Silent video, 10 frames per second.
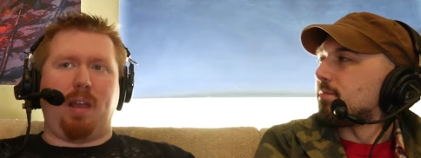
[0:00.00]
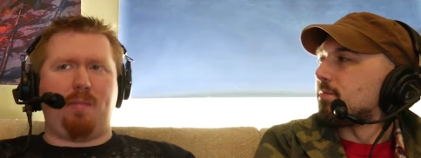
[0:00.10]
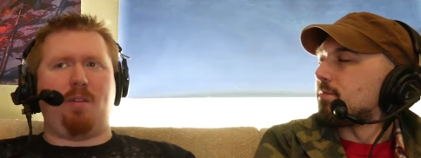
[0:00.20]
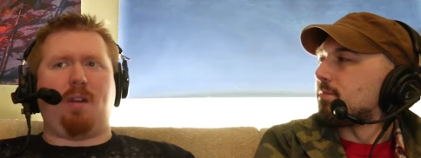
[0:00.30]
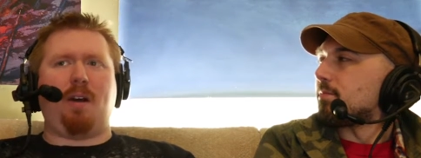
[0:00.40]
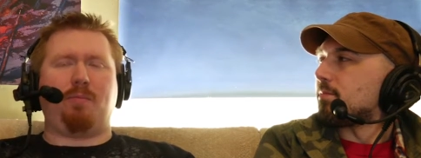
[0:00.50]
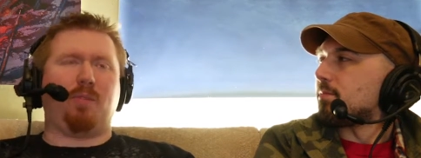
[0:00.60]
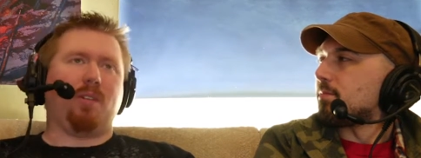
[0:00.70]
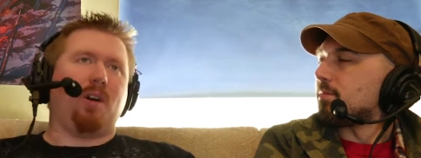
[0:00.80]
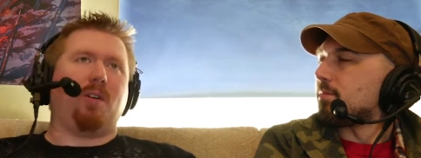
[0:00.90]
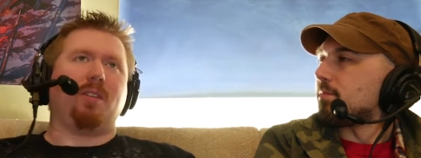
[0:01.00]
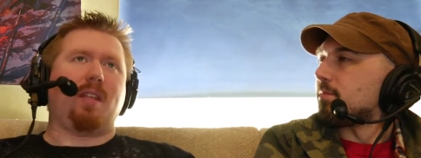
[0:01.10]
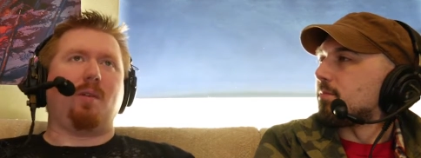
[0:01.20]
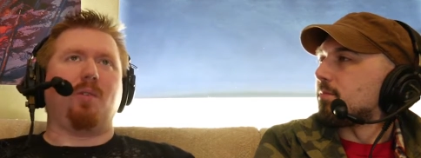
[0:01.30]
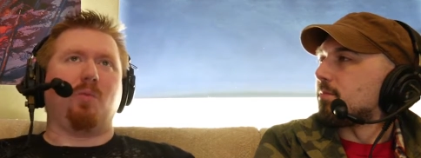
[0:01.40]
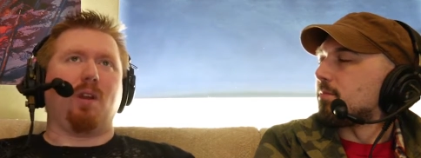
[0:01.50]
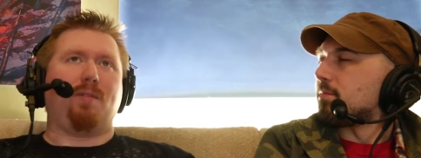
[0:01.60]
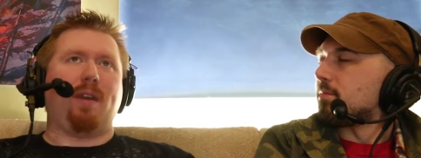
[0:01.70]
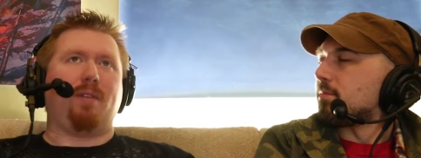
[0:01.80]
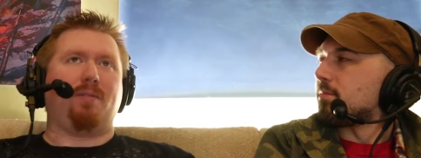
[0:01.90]
Speaker 1: Maybe Roth. Well, no, because that wouldn't work if you
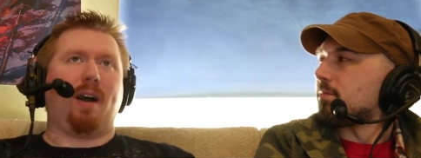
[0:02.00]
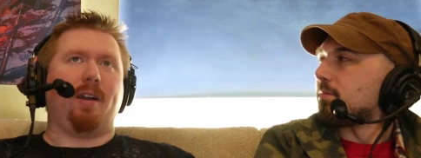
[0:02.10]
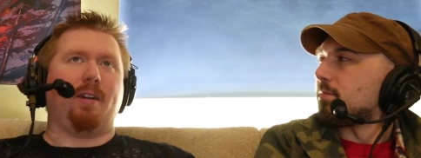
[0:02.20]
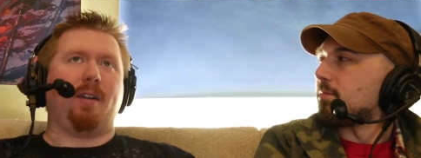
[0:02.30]
had to fire